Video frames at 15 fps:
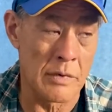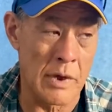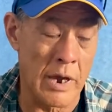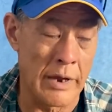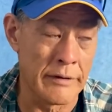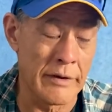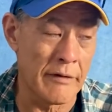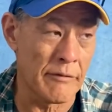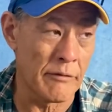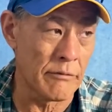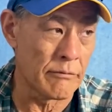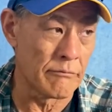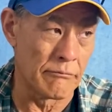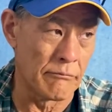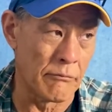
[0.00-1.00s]
I
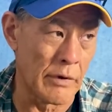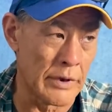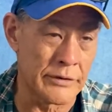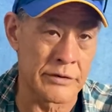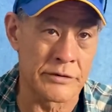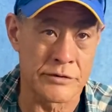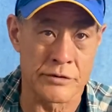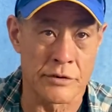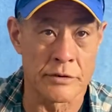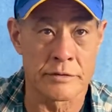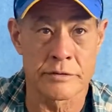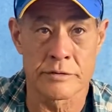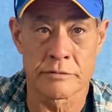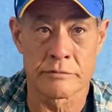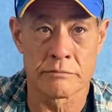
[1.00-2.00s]
never went to
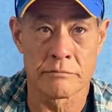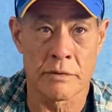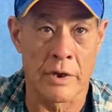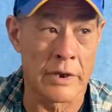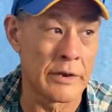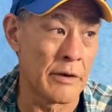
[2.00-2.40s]
church. Sure.